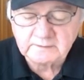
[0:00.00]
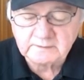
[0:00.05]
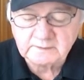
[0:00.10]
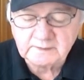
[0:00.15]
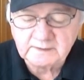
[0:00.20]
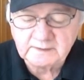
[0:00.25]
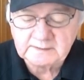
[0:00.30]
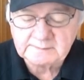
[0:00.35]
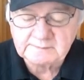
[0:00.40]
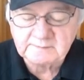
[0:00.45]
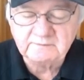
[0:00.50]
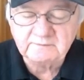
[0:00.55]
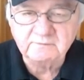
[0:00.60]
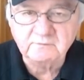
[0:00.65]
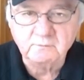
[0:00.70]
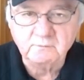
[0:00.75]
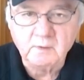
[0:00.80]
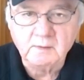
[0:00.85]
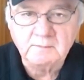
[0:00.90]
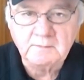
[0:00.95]
tandem
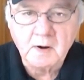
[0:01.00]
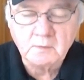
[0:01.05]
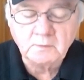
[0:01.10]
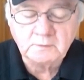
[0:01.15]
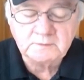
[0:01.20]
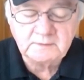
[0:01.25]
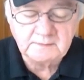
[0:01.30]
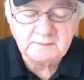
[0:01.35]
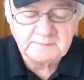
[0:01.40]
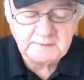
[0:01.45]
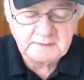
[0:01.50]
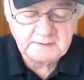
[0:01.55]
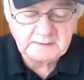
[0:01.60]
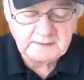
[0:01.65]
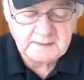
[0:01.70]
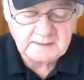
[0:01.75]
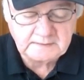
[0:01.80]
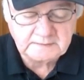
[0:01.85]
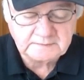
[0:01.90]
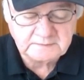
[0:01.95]
of Ramon
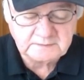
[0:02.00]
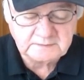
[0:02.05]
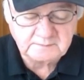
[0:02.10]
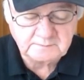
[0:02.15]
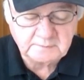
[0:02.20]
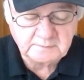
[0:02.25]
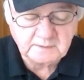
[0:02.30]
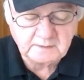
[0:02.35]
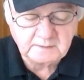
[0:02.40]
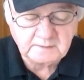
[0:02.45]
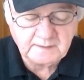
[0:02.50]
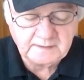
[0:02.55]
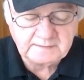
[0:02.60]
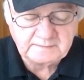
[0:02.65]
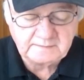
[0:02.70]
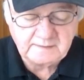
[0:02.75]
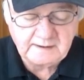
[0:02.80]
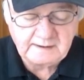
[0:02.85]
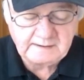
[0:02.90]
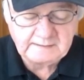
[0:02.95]
Dominguez and Barclay
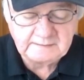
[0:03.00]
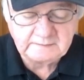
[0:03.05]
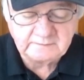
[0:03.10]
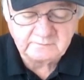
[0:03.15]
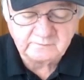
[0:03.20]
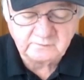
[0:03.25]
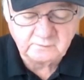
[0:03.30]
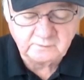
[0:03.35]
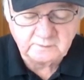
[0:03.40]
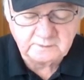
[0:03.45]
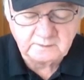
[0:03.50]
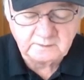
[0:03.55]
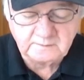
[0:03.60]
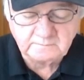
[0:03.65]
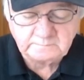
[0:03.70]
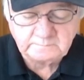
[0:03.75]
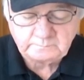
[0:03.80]
Tag in his corner.